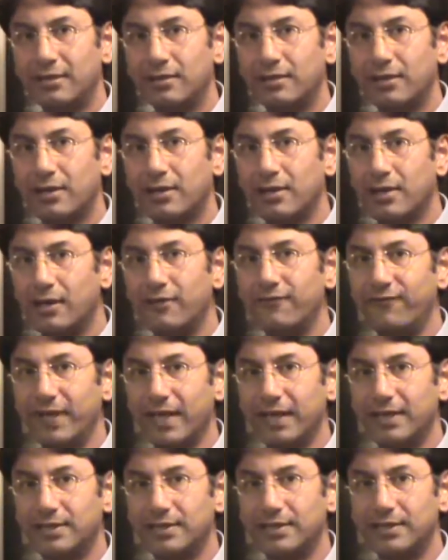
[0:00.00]
The
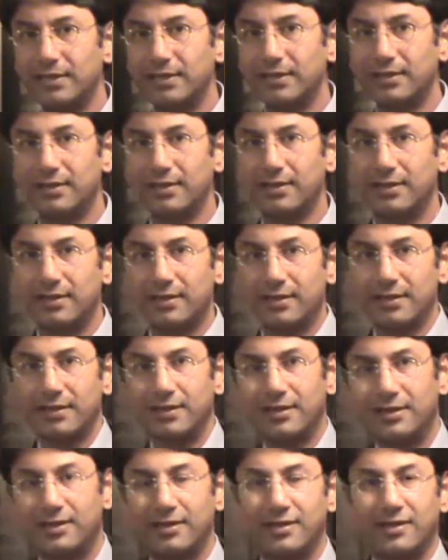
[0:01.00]
conflict
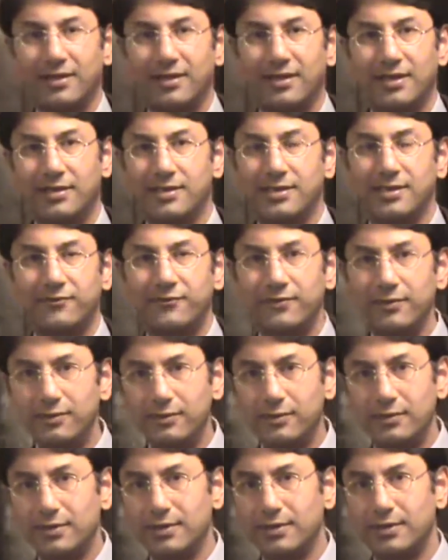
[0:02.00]
is
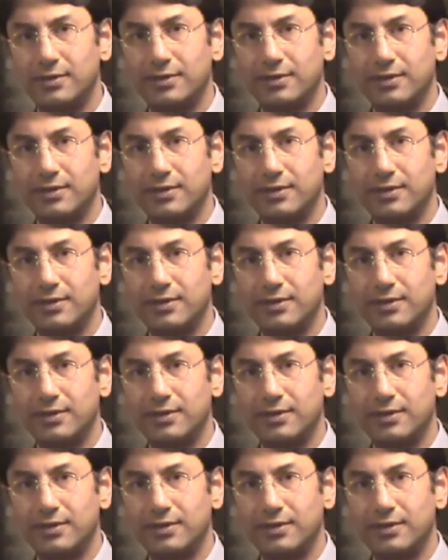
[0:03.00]
diffused.